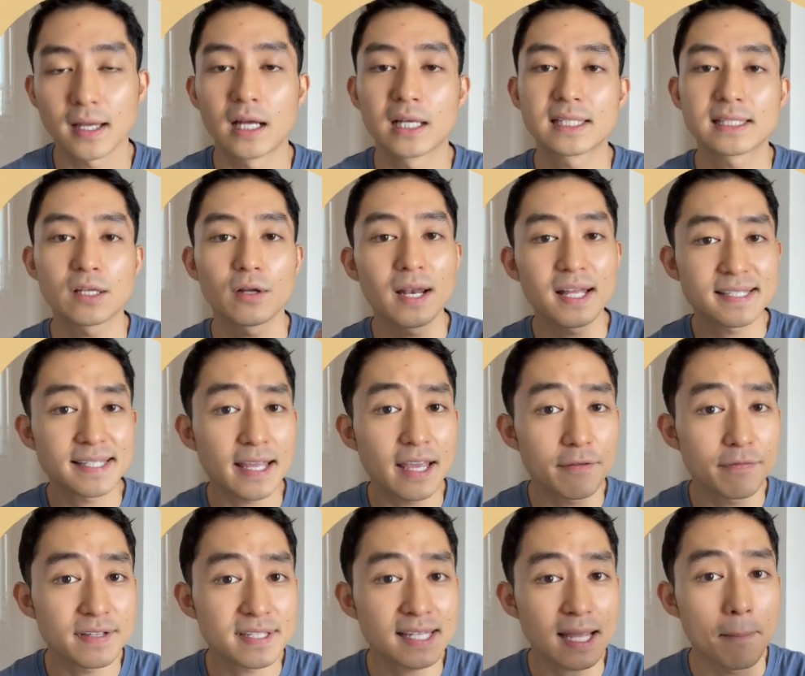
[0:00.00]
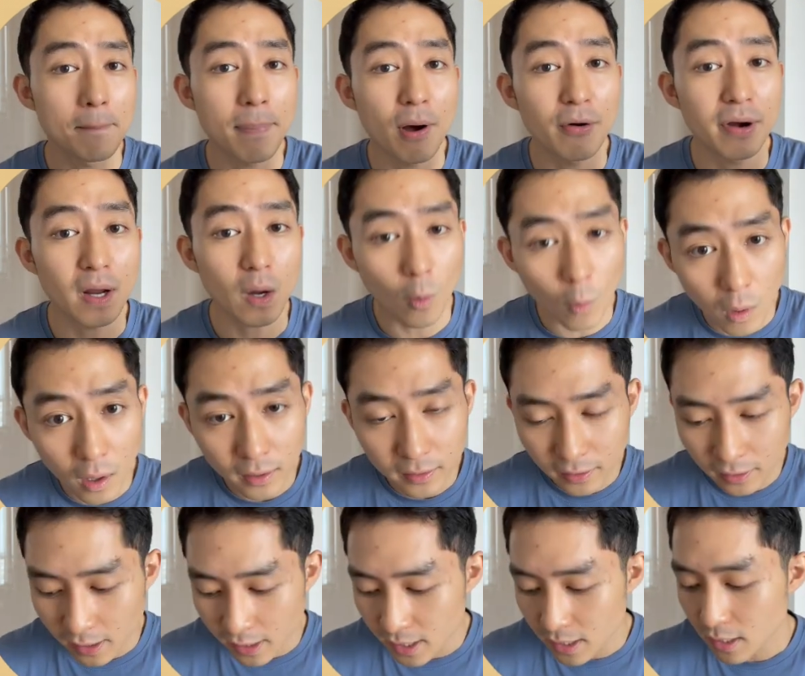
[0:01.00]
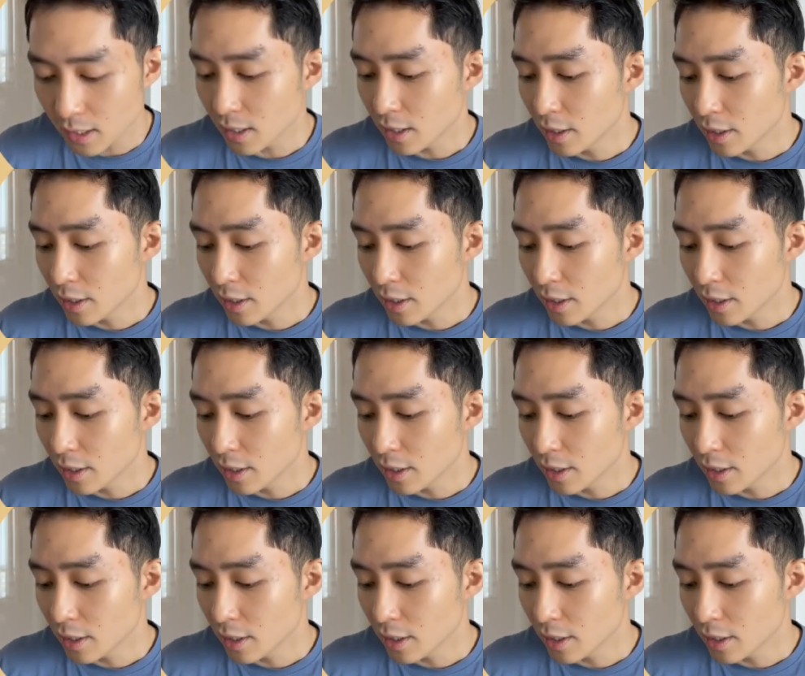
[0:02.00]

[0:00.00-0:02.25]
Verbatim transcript: So let's say if it's compounding quarterly,